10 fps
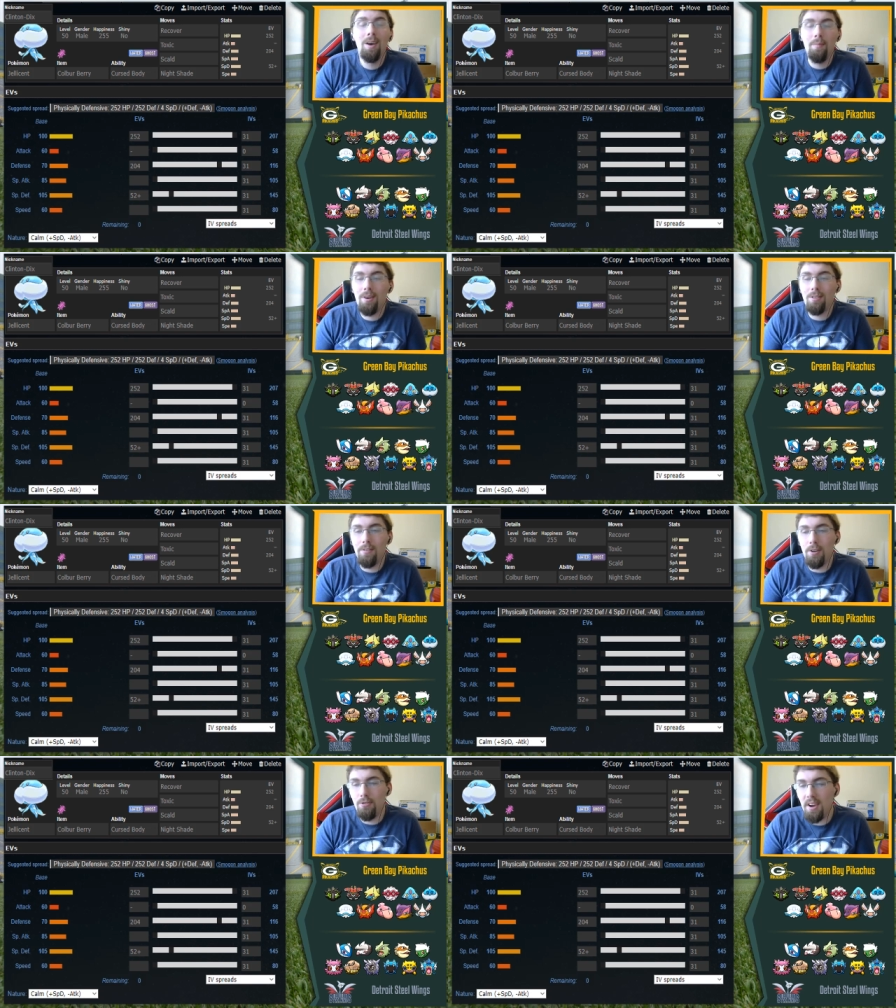because
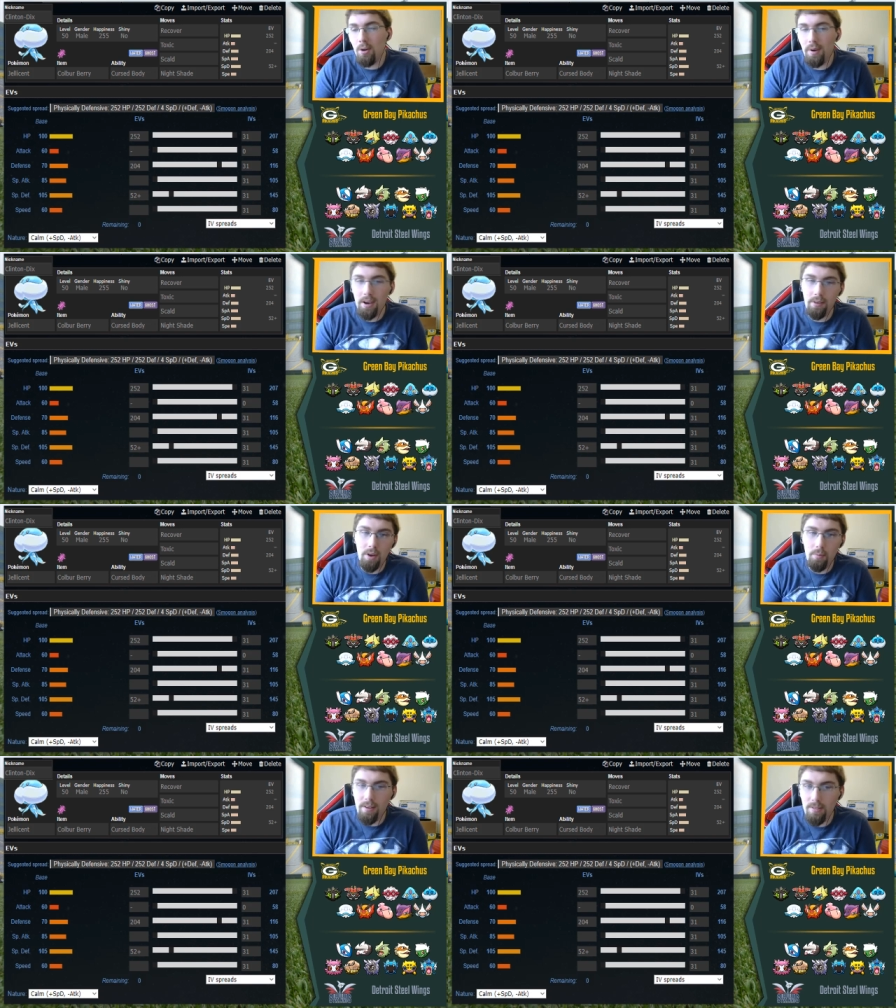of the Draco Meteor and
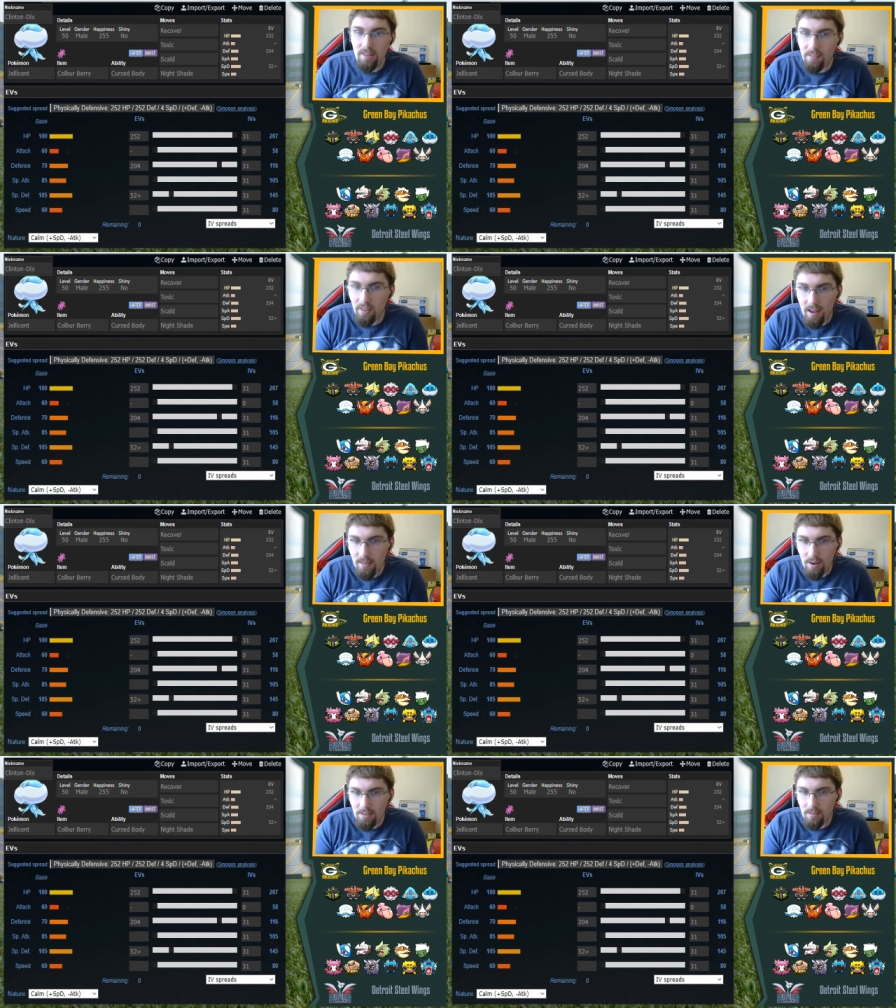then we just have the
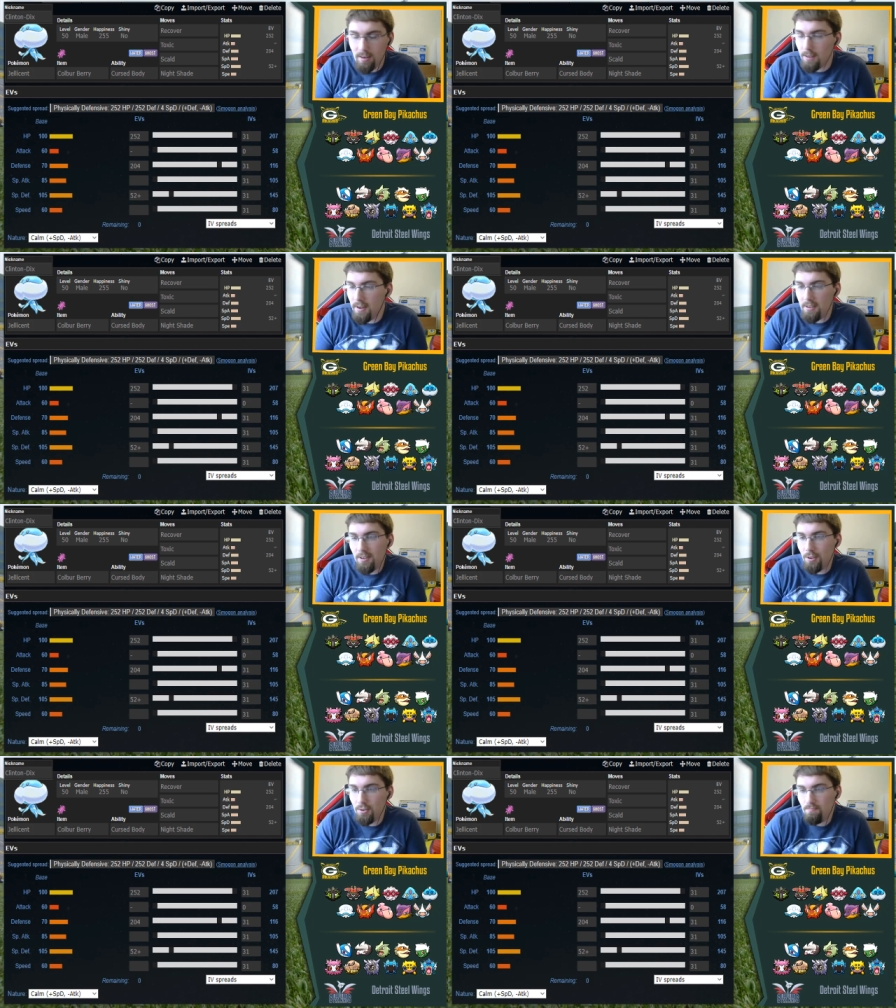rest of the defense
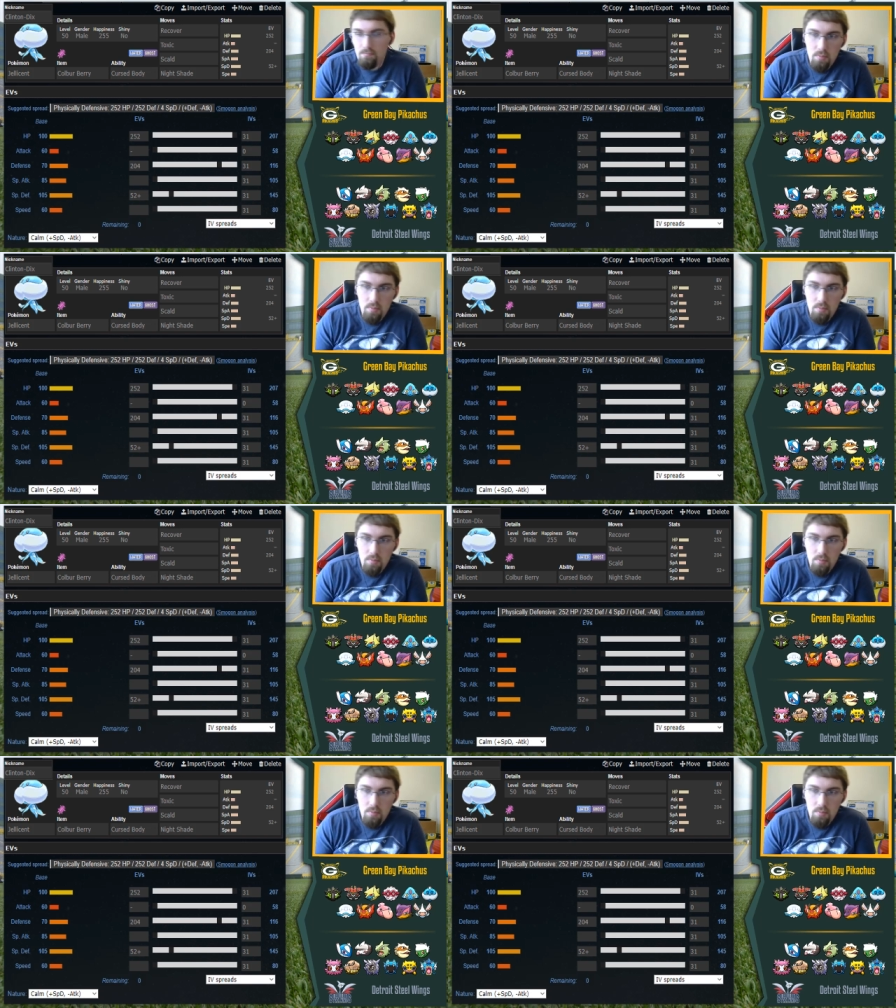because